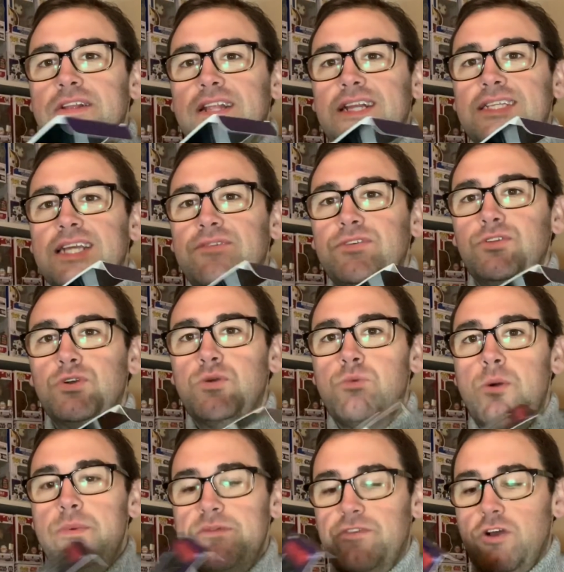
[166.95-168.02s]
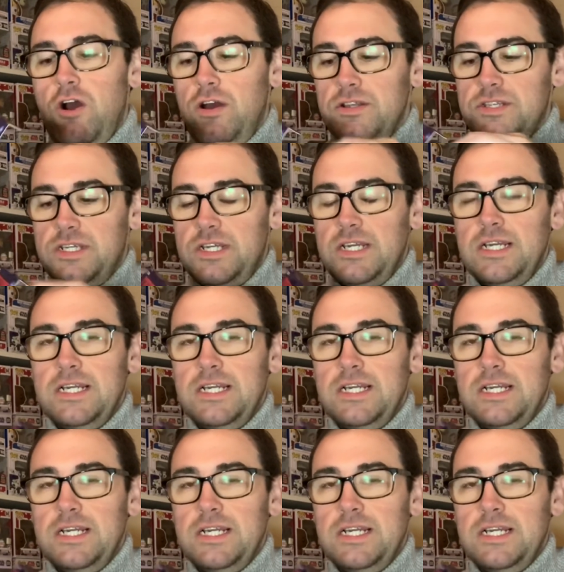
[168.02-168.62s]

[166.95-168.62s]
Let's have a look at what we've got.